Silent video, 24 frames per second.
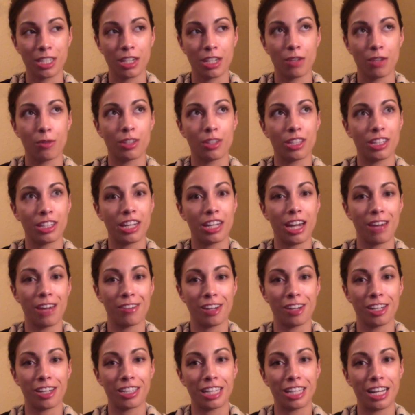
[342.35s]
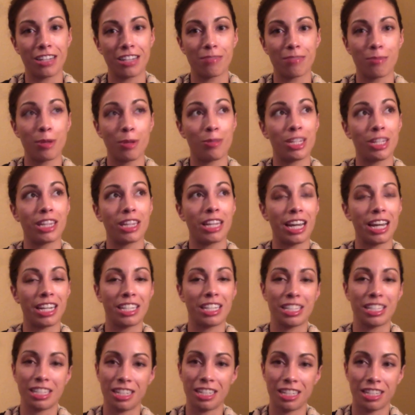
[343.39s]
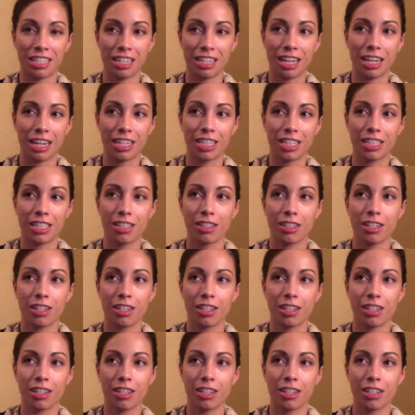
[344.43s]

With the caveat that maybe likes and dislikes,